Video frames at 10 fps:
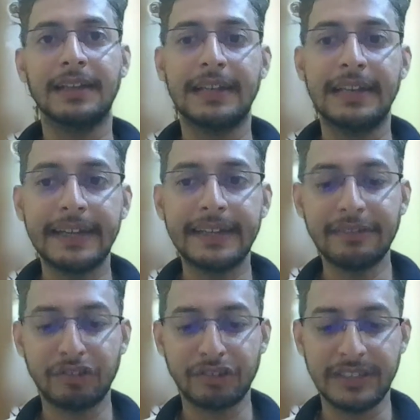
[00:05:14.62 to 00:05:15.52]
let
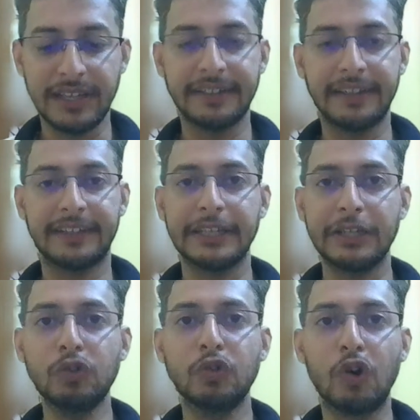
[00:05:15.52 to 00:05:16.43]
us consider that
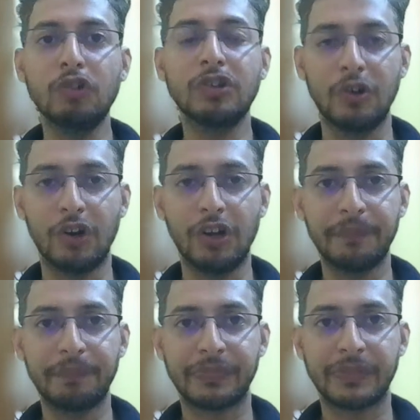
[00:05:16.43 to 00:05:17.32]
you don't know
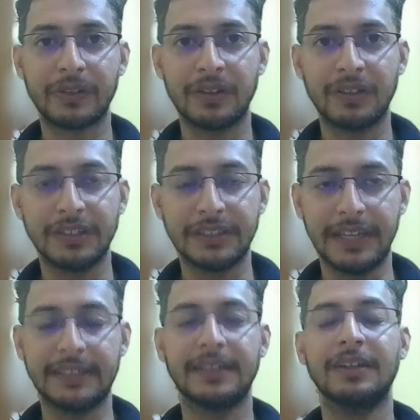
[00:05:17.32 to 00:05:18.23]

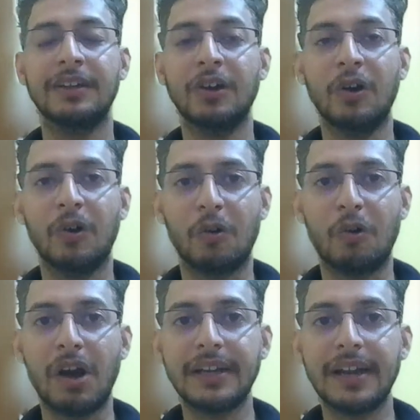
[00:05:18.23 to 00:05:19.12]
that
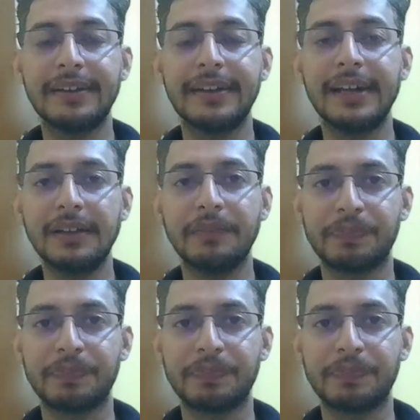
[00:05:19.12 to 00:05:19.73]
what are the